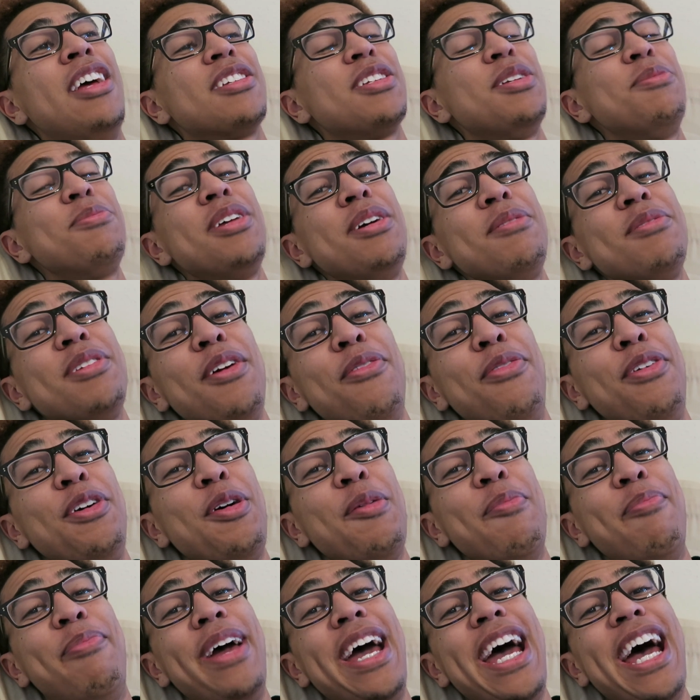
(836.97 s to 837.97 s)
sometimes I
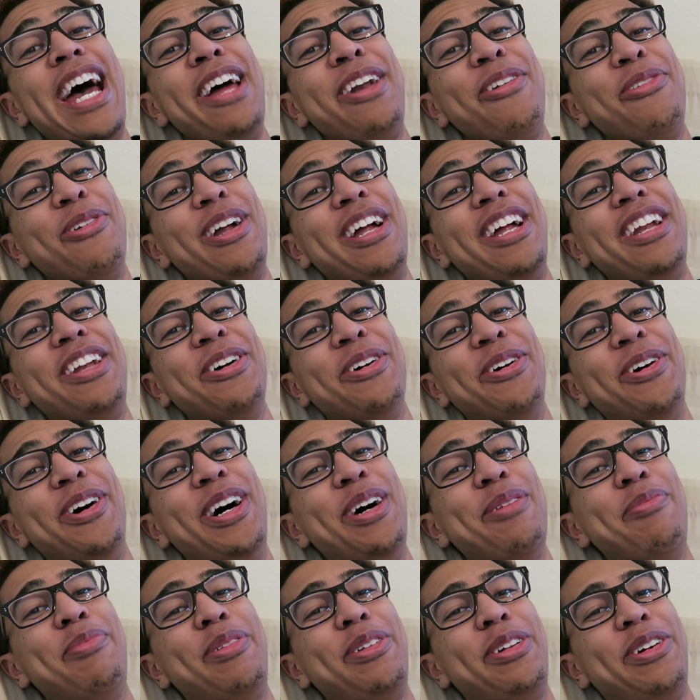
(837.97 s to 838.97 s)
feel bad when I
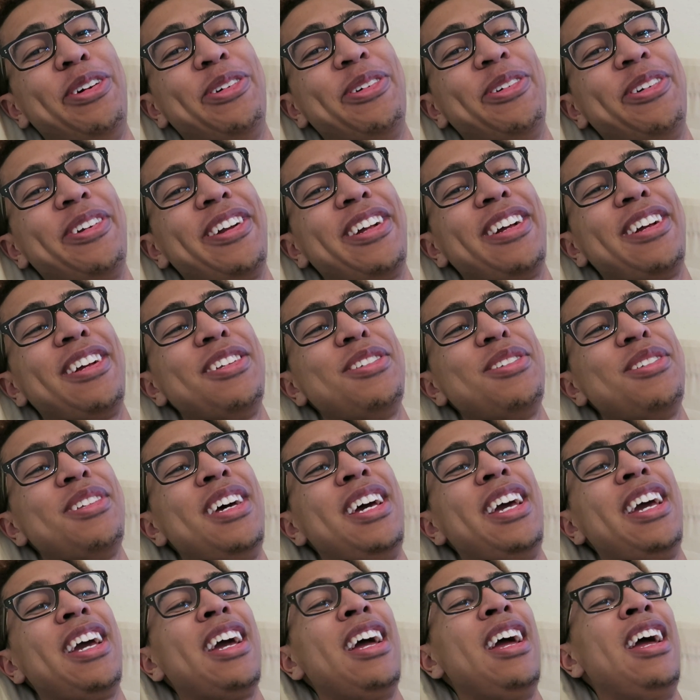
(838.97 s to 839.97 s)
don't upload, because,
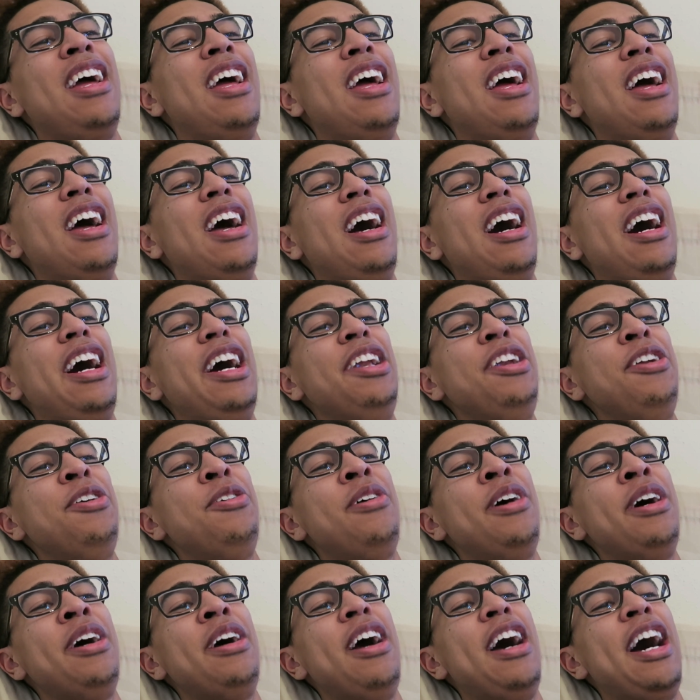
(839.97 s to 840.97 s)
like, I
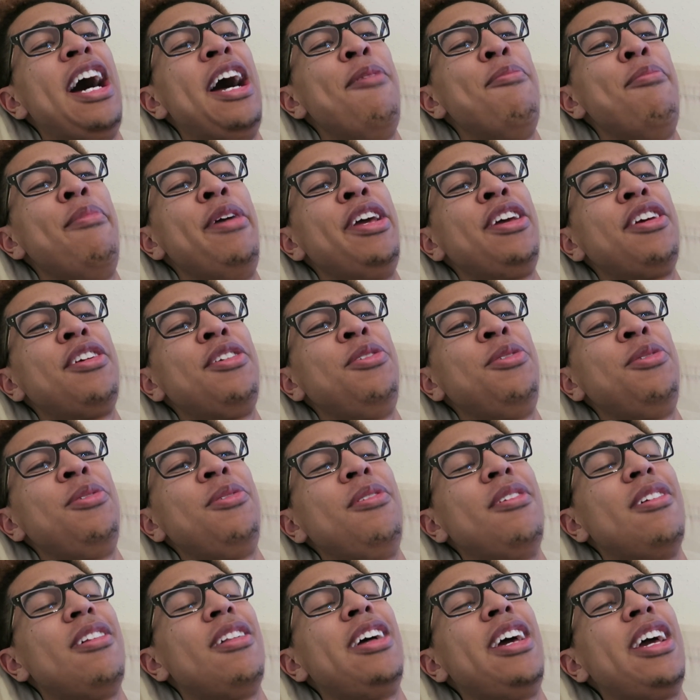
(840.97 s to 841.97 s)
know I make
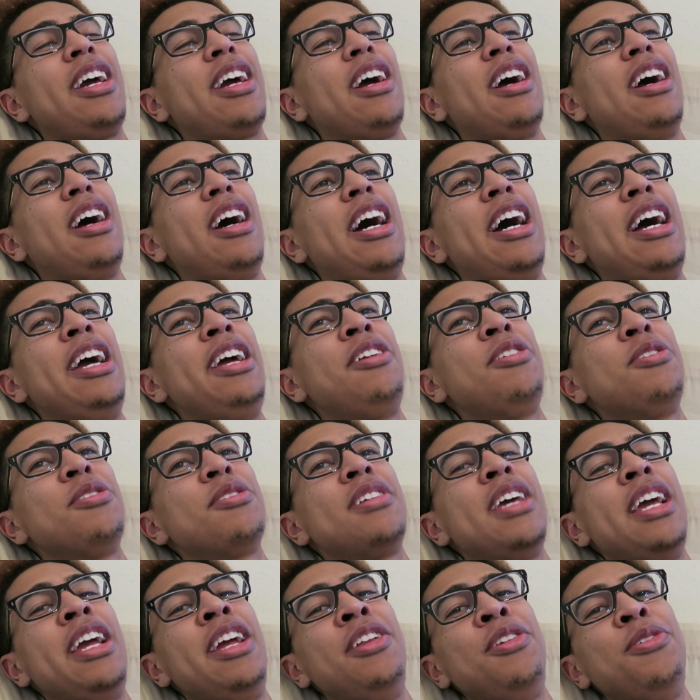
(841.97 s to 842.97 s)
you, like, I
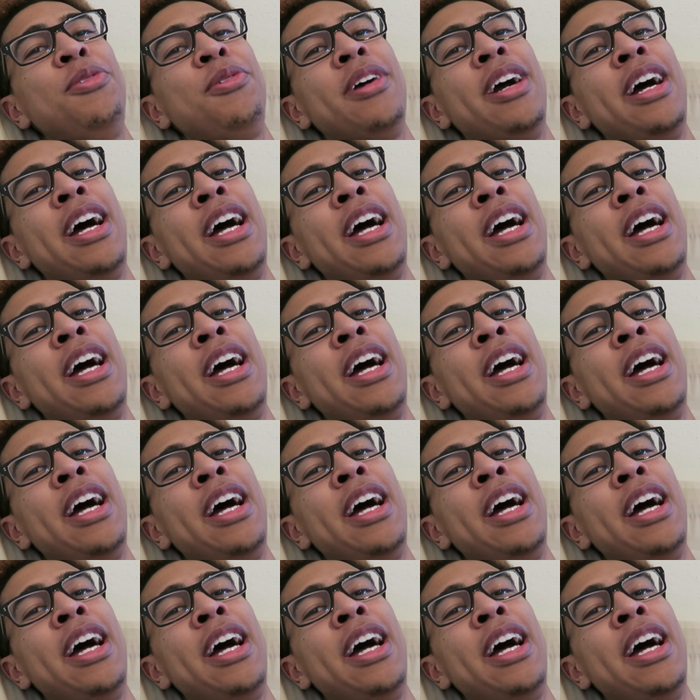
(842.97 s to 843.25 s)
entertain you